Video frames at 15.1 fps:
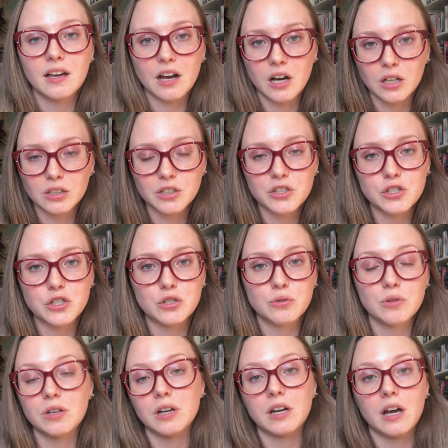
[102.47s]
colors to
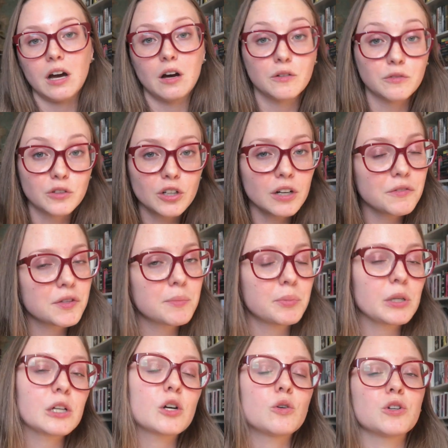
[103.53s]
the cover of the
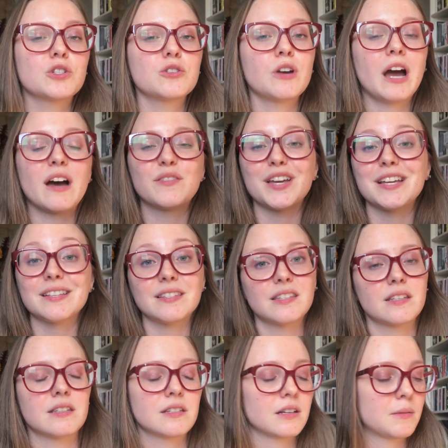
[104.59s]
book, or do you have a
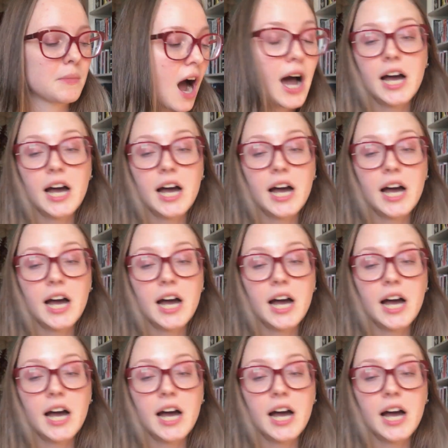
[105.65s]
system?